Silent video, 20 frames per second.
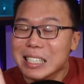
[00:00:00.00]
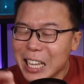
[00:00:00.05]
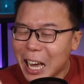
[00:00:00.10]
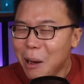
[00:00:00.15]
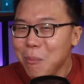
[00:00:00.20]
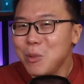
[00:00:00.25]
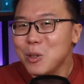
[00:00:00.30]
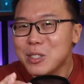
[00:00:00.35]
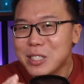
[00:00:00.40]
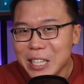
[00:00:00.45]

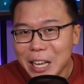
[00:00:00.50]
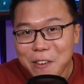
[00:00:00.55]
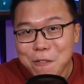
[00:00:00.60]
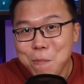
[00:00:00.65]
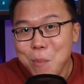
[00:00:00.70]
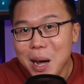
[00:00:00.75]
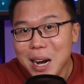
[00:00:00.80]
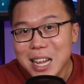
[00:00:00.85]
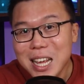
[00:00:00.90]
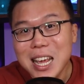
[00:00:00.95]
Time to
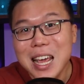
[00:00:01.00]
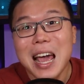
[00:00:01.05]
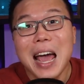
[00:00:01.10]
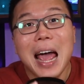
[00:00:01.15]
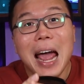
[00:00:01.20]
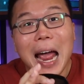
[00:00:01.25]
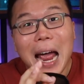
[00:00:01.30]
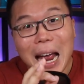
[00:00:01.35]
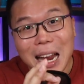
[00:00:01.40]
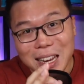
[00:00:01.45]
save money
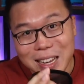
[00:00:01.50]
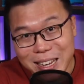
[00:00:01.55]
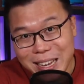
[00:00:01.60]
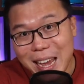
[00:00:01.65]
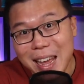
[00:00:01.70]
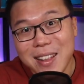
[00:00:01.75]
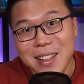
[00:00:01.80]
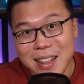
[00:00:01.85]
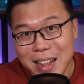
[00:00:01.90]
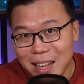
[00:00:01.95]
and
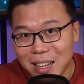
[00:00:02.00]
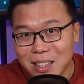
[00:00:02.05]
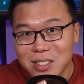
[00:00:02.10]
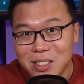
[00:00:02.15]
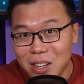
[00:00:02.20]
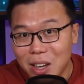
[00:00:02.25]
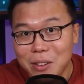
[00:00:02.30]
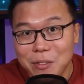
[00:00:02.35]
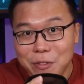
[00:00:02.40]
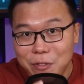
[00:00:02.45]
get things
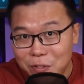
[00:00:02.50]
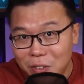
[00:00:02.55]
done